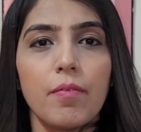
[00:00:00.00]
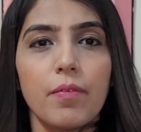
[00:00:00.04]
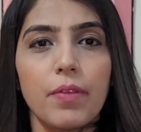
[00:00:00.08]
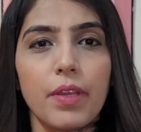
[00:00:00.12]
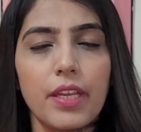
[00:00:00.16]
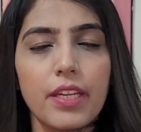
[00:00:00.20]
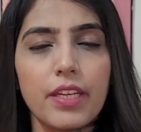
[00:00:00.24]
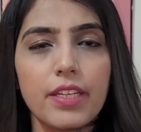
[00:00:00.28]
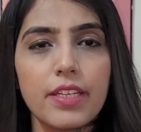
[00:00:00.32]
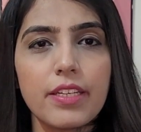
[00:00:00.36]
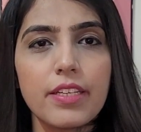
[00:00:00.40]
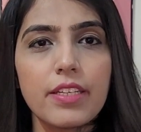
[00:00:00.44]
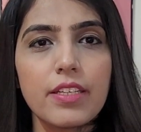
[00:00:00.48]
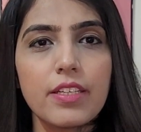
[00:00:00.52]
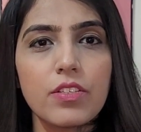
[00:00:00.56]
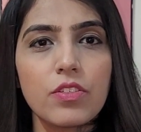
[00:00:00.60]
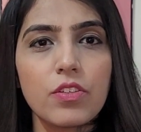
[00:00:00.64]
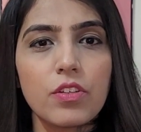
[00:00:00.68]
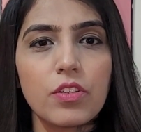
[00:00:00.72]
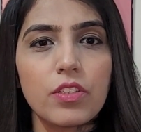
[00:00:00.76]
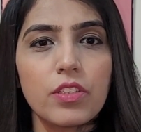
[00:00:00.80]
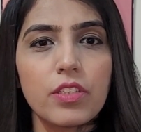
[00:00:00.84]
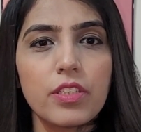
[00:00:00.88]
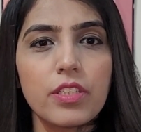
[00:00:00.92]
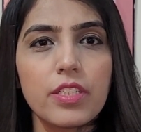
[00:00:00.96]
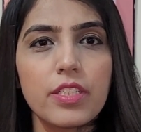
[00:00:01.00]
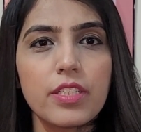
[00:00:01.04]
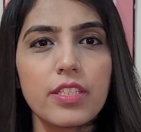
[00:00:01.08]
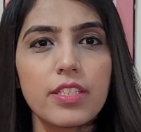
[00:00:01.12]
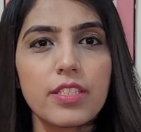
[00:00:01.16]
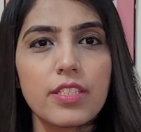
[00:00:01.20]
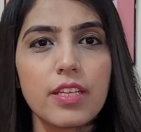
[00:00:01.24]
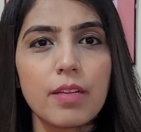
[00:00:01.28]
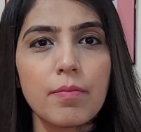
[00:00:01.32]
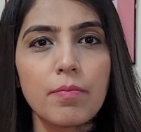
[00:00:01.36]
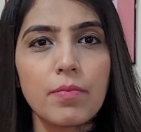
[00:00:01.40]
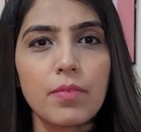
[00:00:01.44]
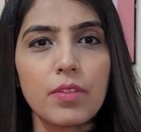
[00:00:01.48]
The eating disorder
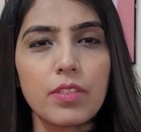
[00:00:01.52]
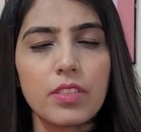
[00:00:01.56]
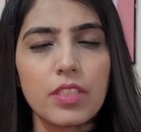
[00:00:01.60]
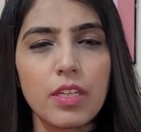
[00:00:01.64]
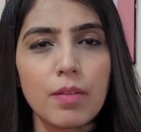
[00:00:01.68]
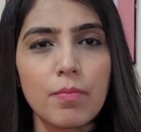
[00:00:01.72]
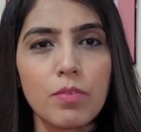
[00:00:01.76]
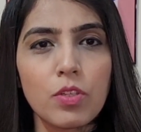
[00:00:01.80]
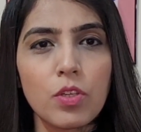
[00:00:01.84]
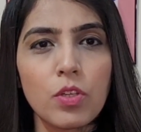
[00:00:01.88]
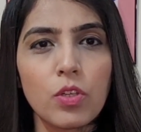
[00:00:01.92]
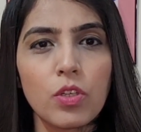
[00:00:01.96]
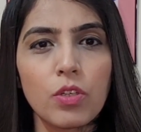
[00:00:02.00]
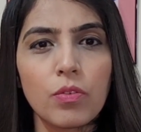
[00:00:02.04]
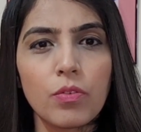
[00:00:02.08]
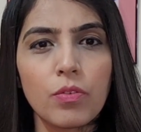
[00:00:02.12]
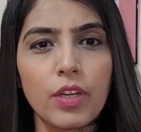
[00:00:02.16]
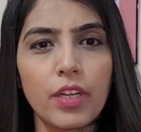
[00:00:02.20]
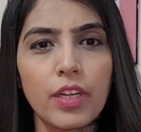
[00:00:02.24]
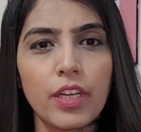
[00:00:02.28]
is some sort of